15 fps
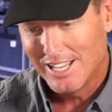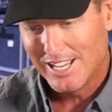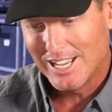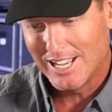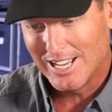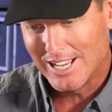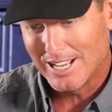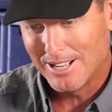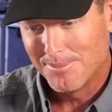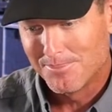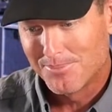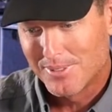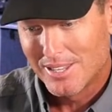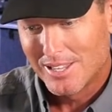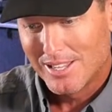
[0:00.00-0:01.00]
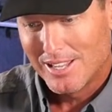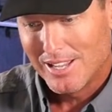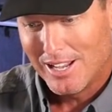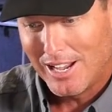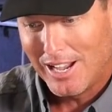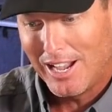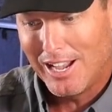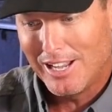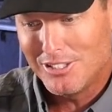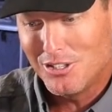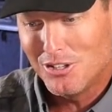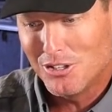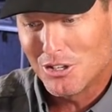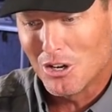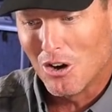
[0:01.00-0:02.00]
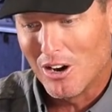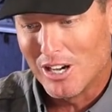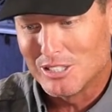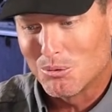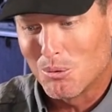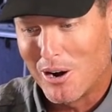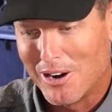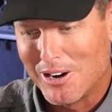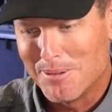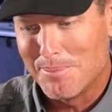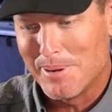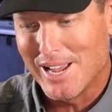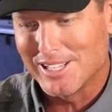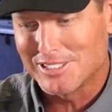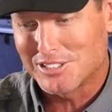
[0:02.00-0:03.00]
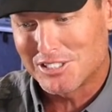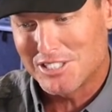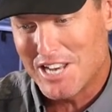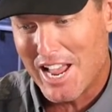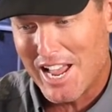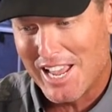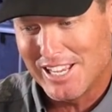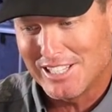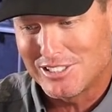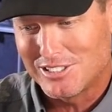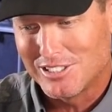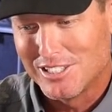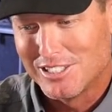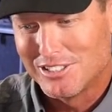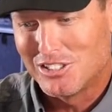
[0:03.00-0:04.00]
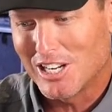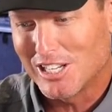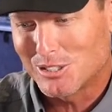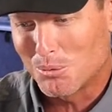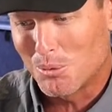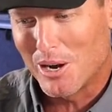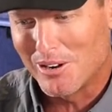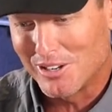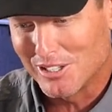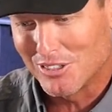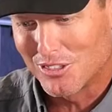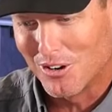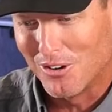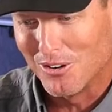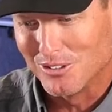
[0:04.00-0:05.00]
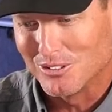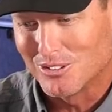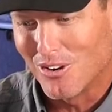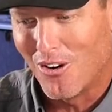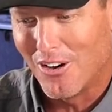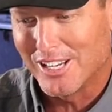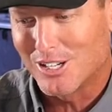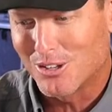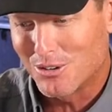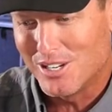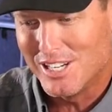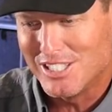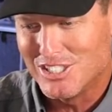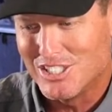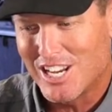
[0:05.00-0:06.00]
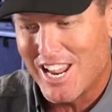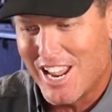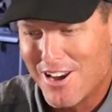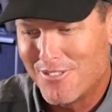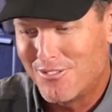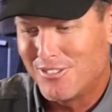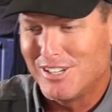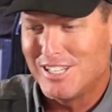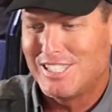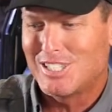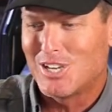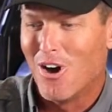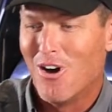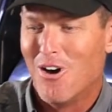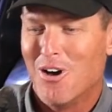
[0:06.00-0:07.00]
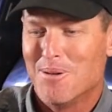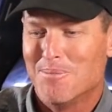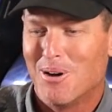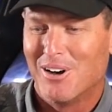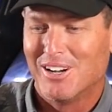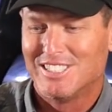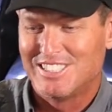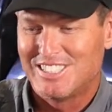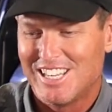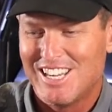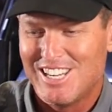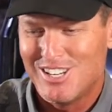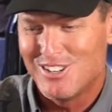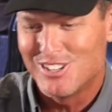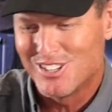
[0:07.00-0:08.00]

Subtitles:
Aren't you guys worried about snakes just wearing thongs? I cringe every time I see you